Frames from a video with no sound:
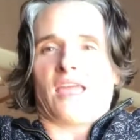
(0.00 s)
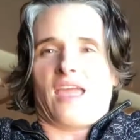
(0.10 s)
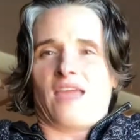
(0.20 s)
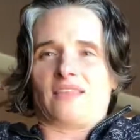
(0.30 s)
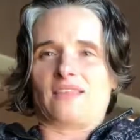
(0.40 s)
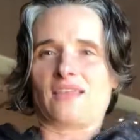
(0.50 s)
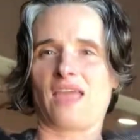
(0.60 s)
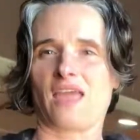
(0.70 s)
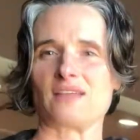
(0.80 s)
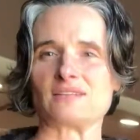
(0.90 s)
and
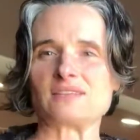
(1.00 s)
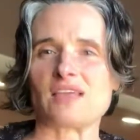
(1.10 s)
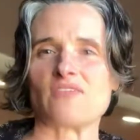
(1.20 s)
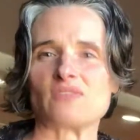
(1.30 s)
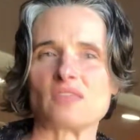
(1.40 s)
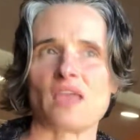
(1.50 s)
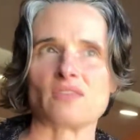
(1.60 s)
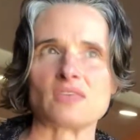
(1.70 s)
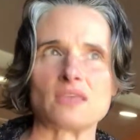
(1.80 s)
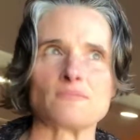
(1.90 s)

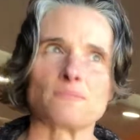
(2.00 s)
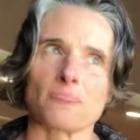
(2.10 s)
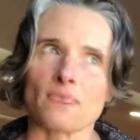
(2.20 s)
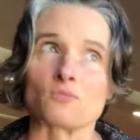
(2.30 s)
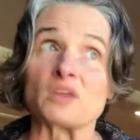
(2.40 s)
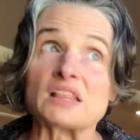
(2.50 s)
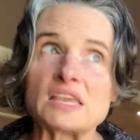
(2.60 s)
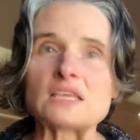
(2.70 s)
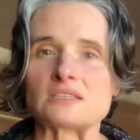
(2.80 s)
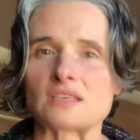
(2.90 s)
the
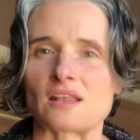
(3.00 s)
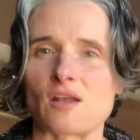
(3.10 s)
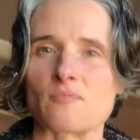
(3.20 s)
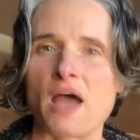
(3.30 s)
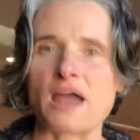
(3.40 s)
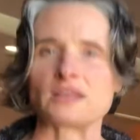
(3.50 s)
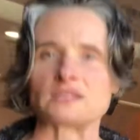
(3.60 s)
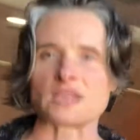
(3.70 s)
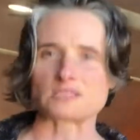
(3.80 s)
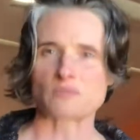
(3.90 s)
release in our
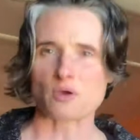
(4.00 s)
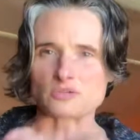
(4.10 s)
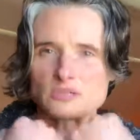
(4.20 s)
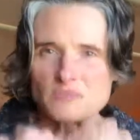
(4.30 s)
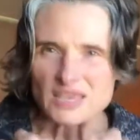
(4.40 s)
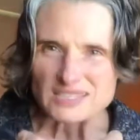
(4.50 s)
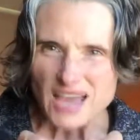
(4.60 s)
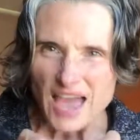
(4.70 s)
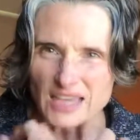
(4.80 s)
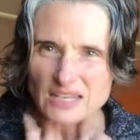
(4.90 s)
bodies, as opposed to being
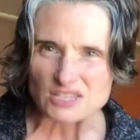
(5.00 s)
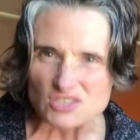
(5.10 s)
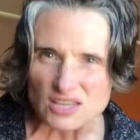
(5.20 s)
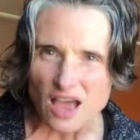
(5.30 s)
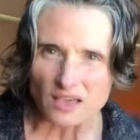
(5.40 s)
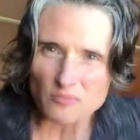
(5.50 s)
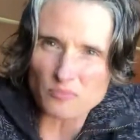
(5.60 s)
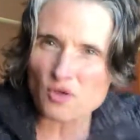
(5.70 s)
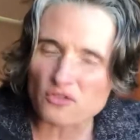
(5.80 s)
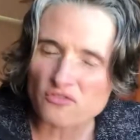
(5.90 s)
tight and stuck and
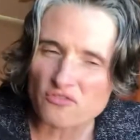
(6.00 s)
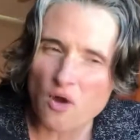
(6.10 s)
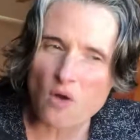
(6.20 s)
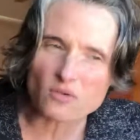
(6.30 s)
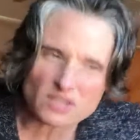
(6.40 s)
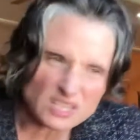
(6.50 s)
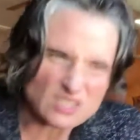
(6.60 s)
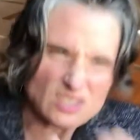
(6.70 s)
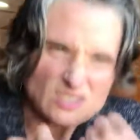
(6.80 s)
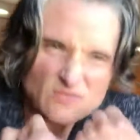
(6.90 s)
pulled forward
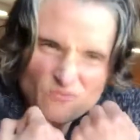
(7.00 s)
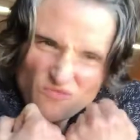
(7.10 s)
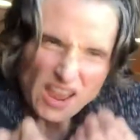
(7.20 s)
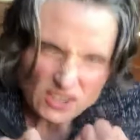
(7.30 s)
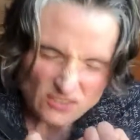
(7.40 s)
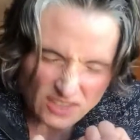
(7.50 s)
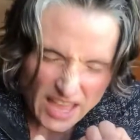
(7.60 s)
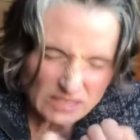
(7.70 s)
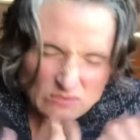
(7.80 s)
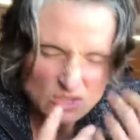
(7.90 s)
into fight or
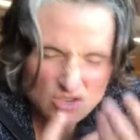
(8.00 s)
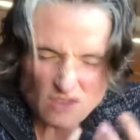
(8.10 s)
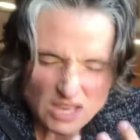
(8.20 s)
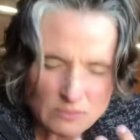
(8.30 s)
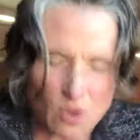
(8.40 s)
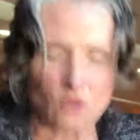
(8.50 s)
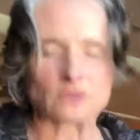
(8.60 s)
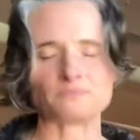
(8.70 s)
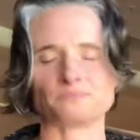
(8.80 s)
flight and stress mode,